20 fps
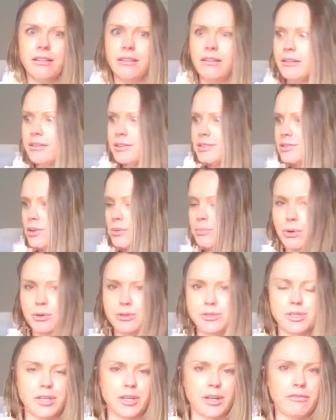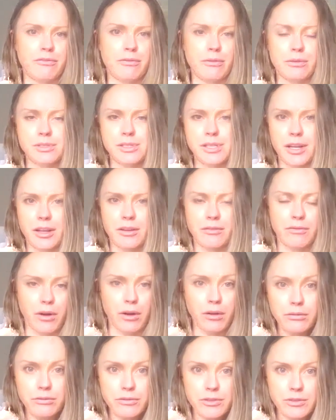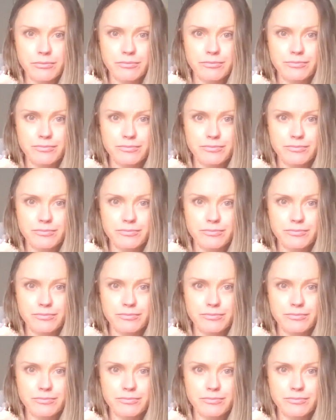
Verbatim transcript: There is no pushing and forcing involved.